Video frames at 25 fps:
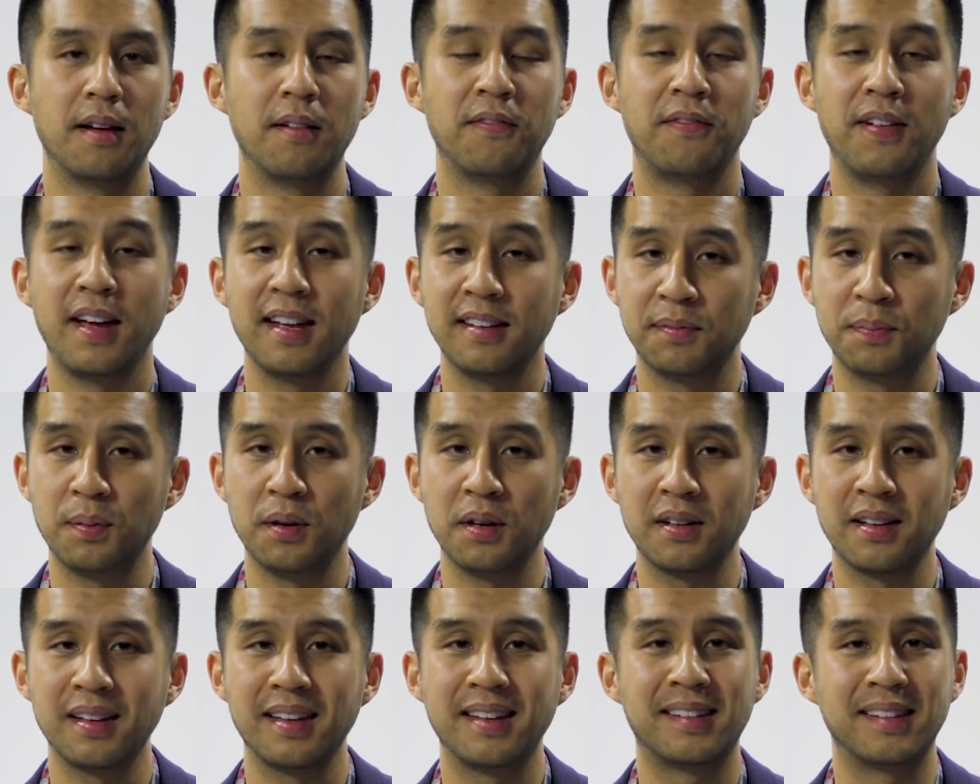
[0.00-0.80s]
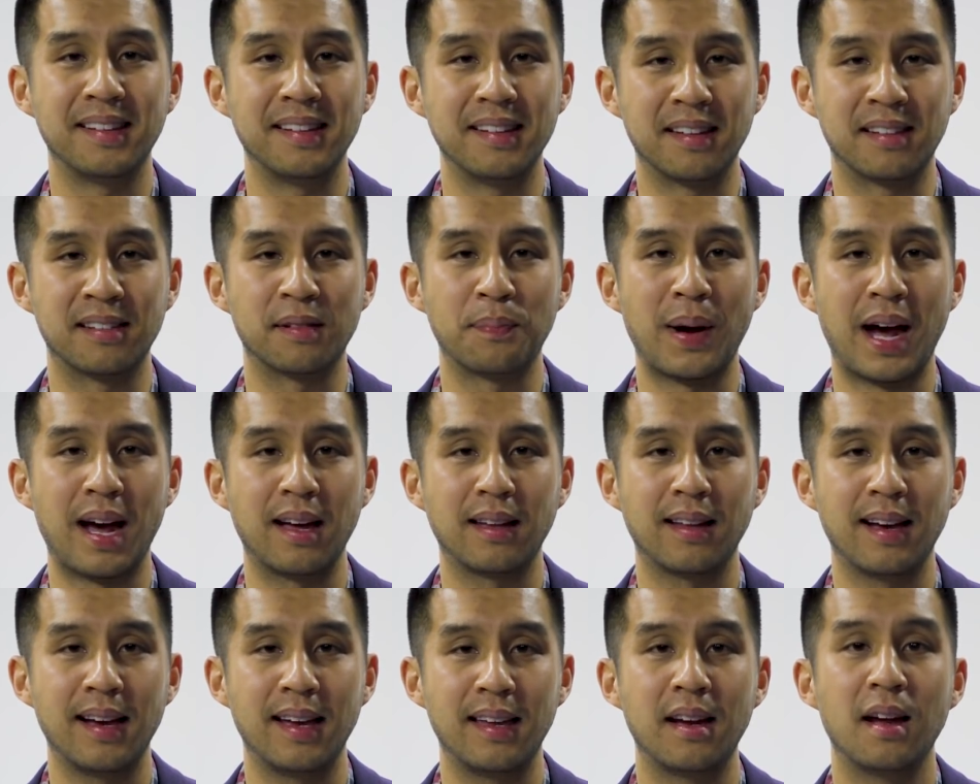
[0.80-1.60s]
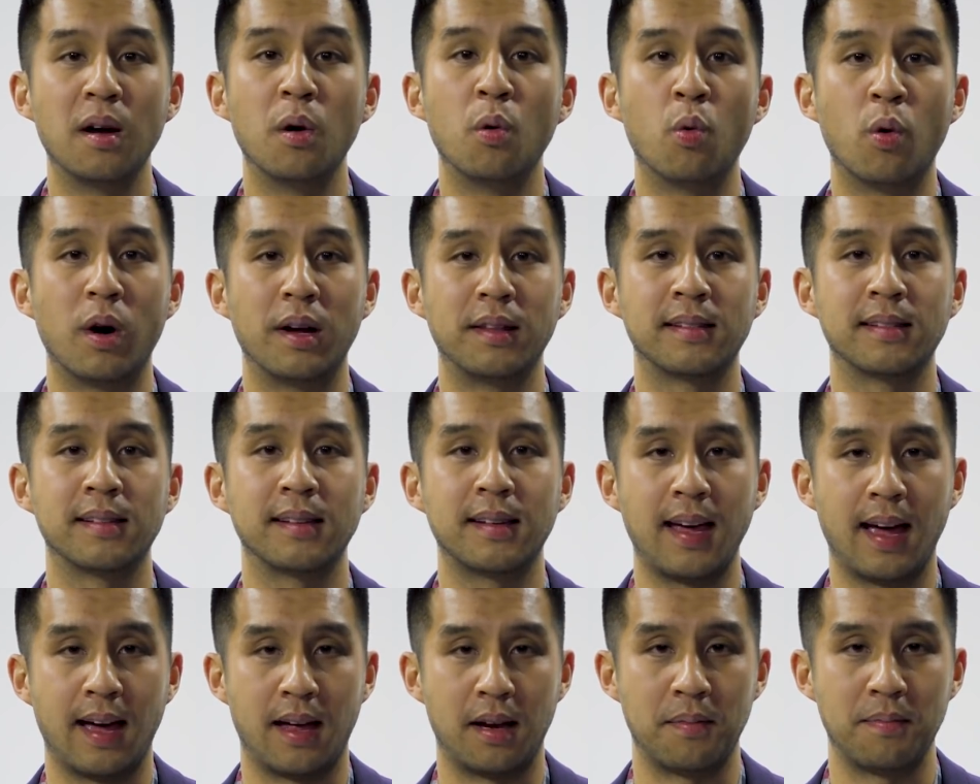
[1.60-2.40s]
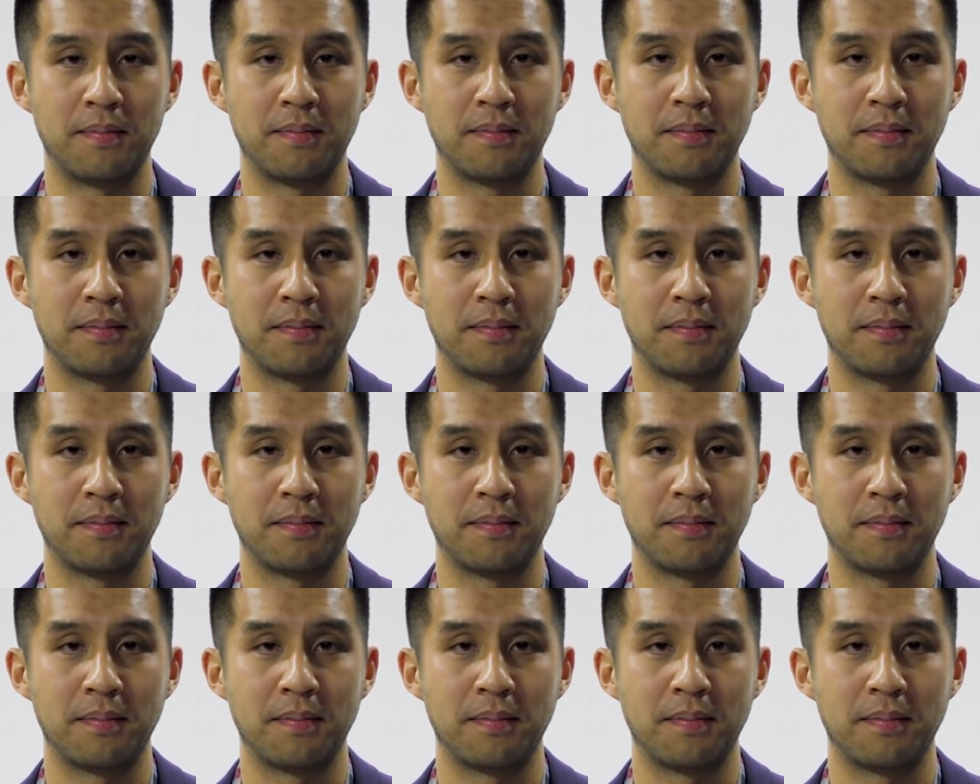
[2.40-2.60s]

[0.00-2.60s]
Facebook is in the spotlight once again.